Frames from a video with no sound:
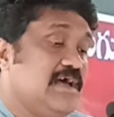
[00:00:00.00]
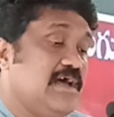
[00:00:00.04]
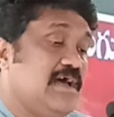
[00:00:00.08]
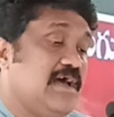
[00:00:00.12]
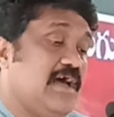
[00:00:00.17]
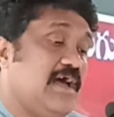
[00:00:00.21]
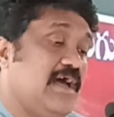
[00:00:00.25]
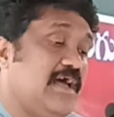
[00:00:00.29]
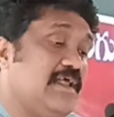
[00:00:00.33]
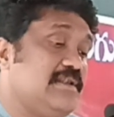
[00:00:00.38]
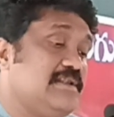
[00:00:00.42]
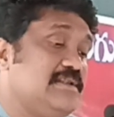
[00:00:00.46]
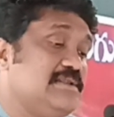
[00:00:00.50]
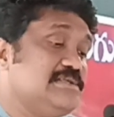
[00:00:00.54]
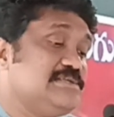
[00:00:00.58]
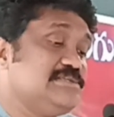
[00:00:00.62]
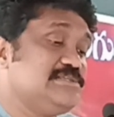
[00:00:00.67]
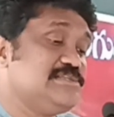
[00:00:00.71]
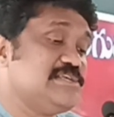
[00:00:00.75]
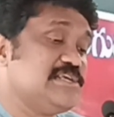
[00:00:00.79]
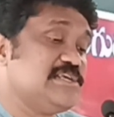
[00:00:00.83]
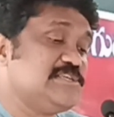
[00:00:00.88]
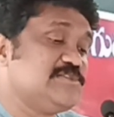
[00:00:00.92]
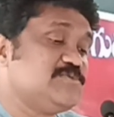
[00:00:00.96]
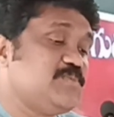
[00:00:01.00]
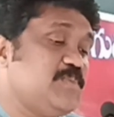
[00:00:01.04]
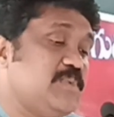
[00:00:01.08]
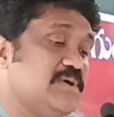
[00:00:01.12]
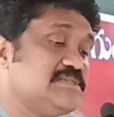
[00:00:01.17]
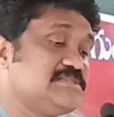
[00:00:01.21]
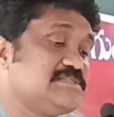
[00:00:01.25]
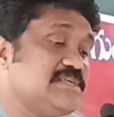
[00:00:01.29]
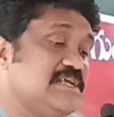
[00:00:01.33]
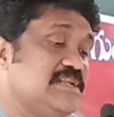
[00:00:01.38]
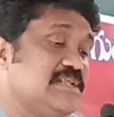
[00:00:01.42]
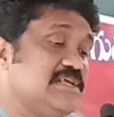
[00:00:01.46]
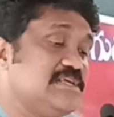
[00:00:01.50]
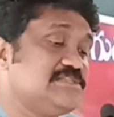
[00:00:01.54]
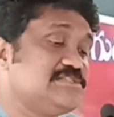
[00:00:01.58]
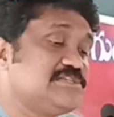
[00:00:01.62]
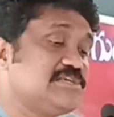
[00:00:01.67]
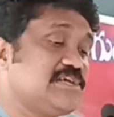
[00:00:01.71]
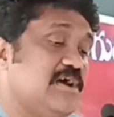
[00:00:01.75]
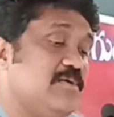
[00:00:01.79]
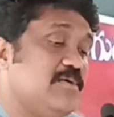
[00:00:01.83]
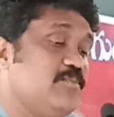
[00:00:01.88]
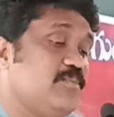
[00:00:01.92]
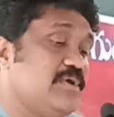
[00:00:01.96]
at
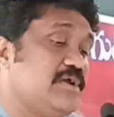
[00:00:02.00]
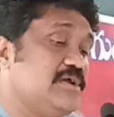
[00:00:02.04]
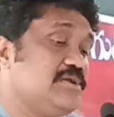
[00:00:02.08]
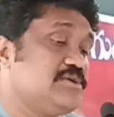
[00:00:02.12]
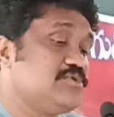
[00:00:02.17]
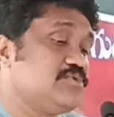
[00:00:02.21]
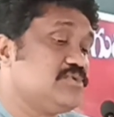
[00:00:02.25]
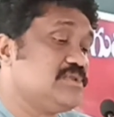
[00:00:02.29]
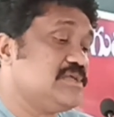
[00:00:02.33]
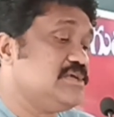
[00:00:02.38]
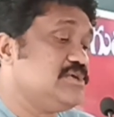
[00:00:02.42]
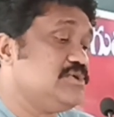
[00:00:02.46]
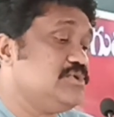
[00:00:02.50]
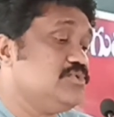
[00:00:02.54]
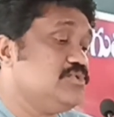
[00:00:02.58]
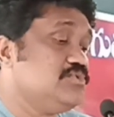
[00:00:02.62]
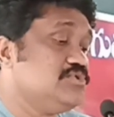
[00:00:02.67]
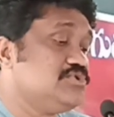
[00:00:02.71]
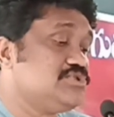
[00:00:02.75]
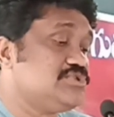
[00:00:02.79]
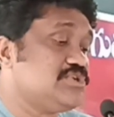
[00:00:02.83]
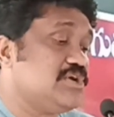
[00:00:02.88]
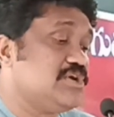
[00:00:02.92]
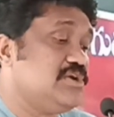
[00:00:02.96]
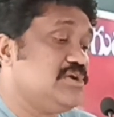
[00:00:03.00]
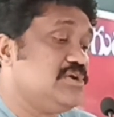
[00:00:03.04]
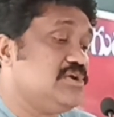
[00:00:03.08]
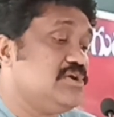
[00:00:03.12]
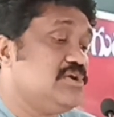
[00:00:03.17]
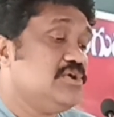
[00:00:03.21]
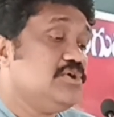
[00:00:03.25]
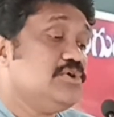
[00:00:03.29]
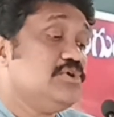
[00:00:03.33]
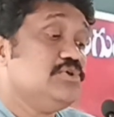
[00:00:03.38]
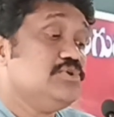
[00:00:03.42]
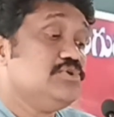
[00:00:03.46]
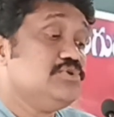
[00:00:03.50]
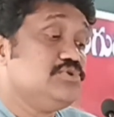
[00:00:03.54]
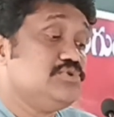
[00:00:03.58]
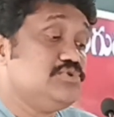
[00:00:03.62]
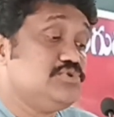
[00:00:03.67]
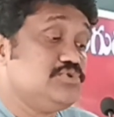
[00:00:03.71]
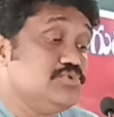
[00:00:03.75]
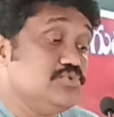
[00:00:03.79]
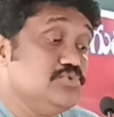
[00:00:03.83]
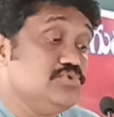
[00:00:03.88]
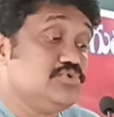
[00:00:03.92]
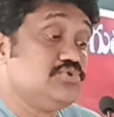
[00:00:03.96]
6% compared to the usual
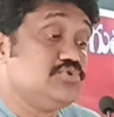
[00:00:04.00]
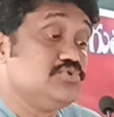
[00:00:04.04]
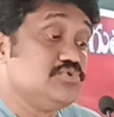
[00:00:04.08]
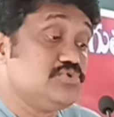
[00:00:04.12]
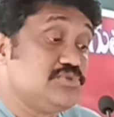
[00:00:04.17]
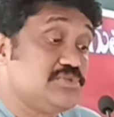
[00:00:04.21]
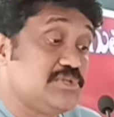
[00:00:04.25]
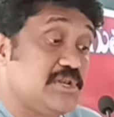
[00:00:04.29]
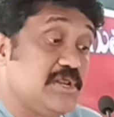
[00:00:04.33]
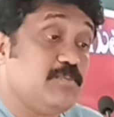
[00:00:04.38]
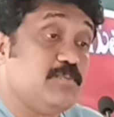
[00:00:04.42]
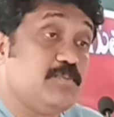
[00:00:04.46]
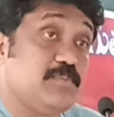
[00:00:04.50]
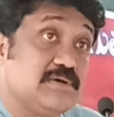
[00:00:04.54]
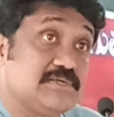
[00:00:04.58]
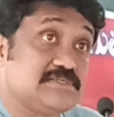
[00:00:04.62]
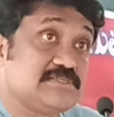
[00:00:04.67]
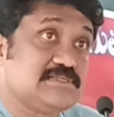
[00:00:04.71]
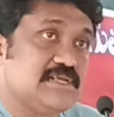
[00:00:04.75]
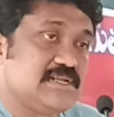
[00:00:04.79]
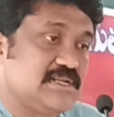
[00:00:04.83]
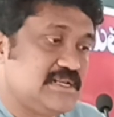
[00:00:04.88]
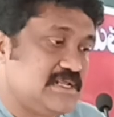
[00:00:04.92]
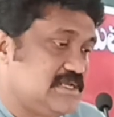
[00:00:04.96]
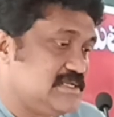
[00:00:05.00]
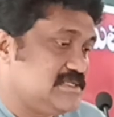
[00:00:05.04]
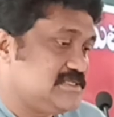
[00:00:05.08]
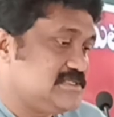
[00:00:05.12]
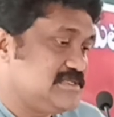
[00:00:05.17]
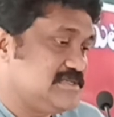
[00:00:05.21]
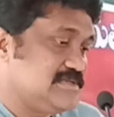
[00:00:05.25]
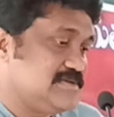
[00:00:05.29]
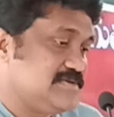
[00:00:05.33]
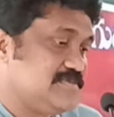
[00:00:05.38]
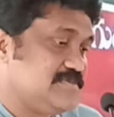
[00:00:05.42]
2 to 3%.